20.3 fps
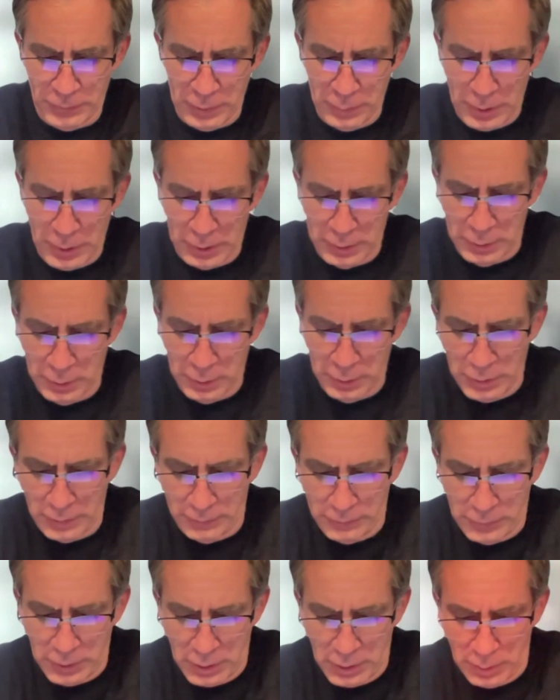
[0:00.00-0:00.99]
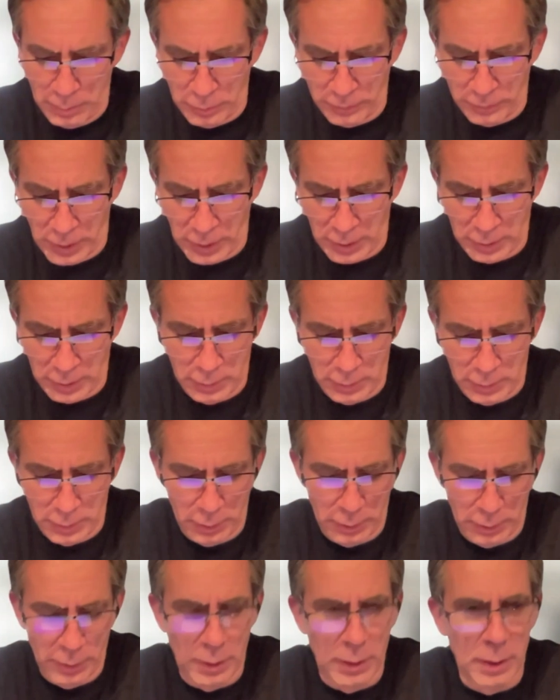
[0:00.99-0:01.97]
feedback did the FDA provide
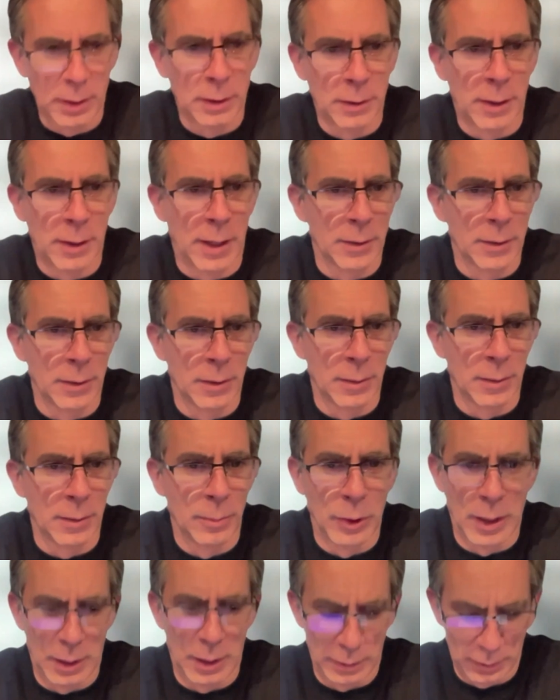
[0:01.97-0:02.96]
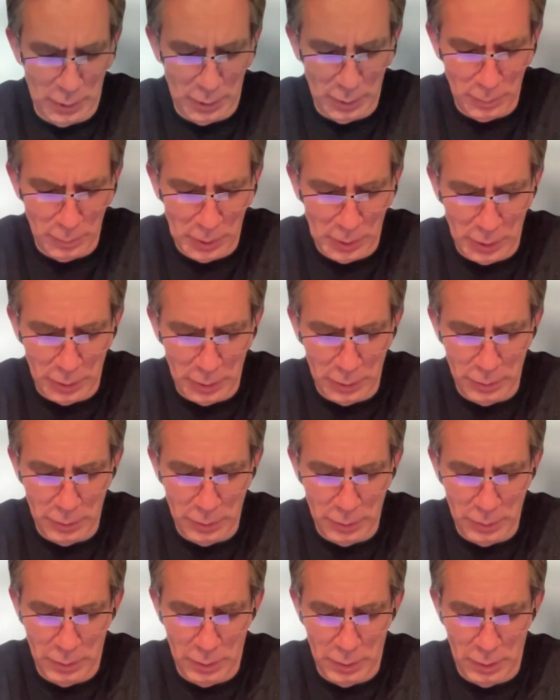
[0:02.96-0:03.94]
during the interact or pre-IND
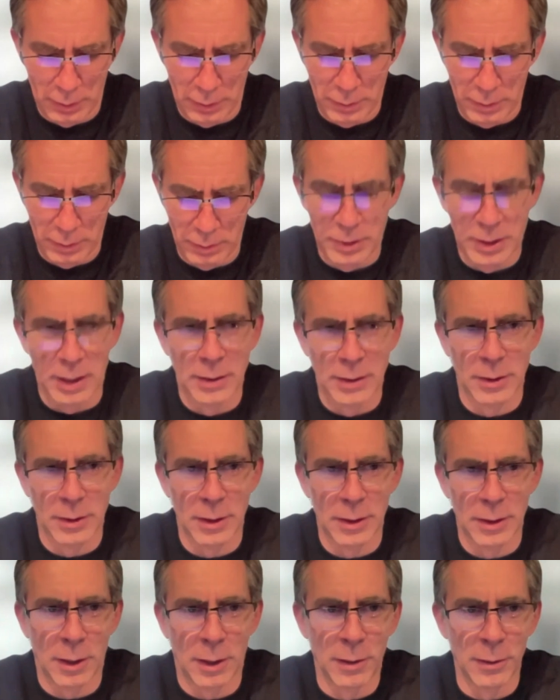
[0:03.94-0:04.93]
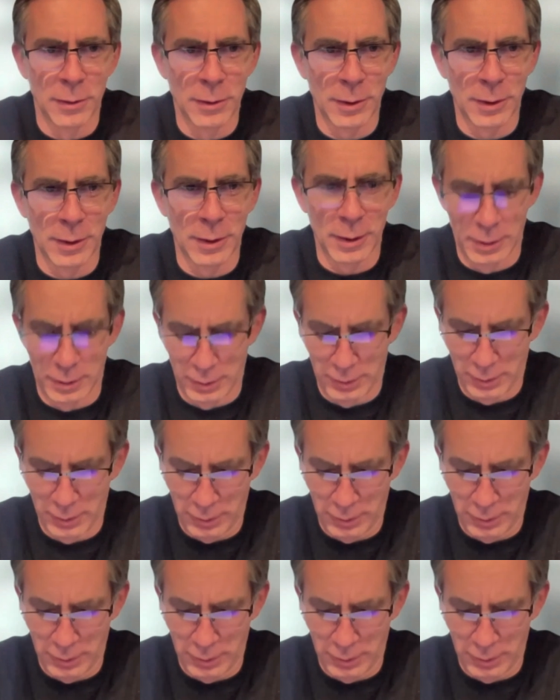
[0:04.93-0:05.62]
meetings that substantially altered